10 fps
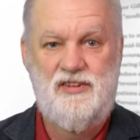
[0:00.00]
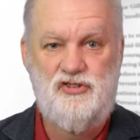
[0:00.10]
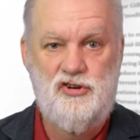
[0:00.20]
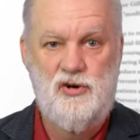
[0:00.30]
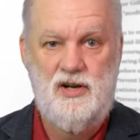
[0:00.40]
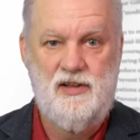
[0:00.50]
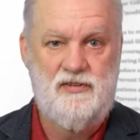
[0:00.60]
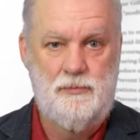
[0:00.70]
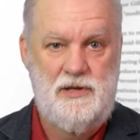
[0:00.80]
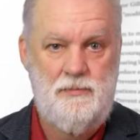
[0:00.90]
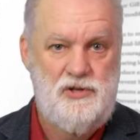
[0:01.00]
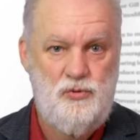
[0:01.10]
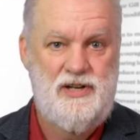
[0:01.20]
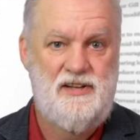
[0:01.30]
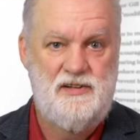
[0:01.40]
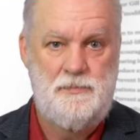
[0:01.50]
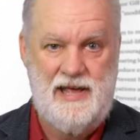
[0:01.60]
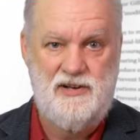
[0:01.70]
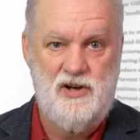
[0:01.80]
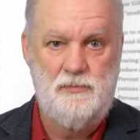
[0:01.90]
a journalist, you really
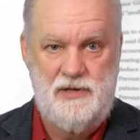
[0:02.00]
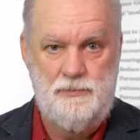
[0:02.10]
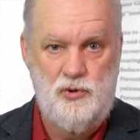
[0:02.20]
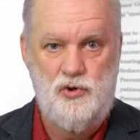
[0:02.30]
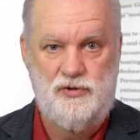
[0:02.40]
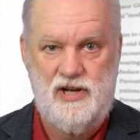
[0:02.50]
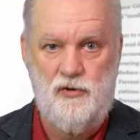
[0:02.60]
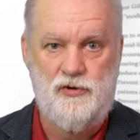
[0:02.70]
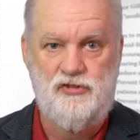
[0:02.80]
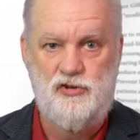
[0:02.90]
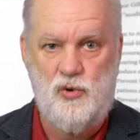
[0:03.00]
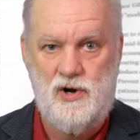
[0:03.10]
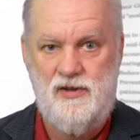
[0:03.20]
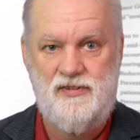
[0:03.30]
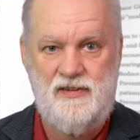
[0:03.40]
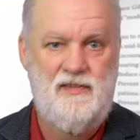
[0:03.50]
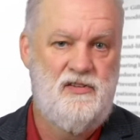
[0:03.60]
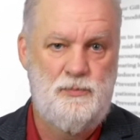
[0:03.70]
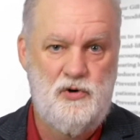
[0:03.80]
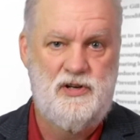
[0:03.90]
depend on people who tell their stories. And in
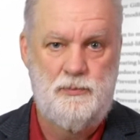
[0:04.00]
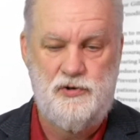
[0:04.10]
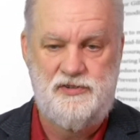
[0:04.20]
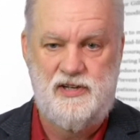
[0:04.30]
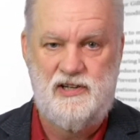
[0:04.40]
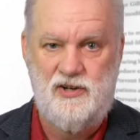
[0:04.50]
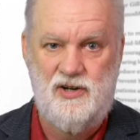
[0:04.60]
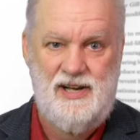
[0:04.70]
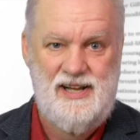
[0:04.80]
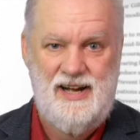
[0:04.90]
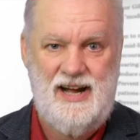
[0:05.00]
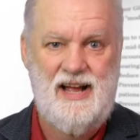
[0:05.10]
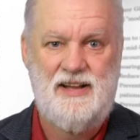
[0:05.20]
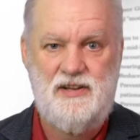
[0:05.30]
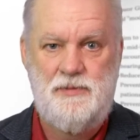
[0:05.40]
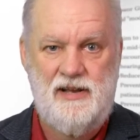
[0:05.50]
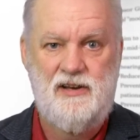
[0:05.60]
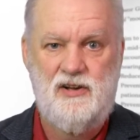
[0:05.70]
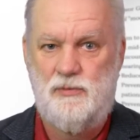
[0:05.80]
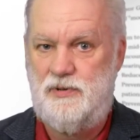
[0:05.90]
this book in particular, I
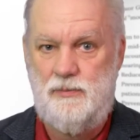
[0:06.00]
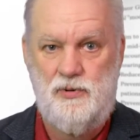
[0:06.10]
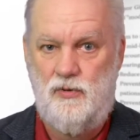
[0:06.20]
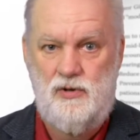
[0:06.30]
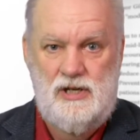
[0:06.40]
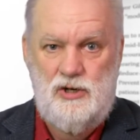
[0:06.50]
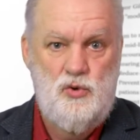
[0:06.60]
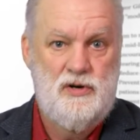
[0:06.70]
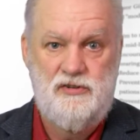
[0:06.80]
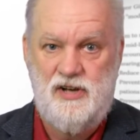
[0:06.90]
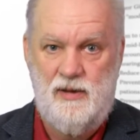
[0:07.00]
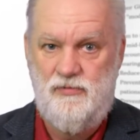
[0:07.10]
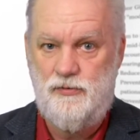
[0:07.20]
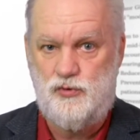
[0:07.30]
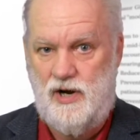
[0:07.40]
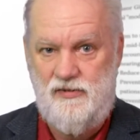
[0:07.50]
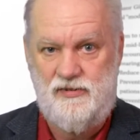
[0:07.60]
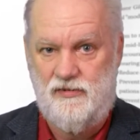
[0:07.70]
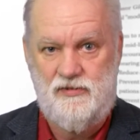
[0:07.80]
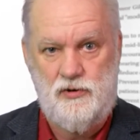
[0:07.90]
depended on people who were in times of
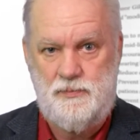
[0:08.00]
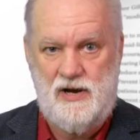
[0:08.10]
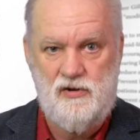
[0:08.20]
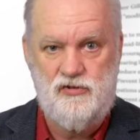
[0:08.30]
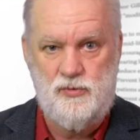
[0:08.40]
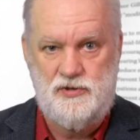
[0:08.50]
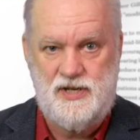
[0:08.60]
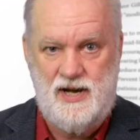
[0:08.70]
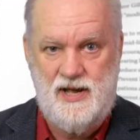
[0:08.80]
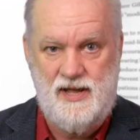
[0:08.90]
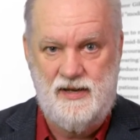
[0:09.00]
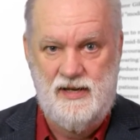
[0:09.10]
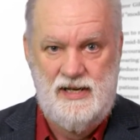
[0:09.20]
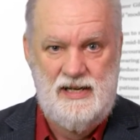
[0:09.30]
crisis. Their parents were dying,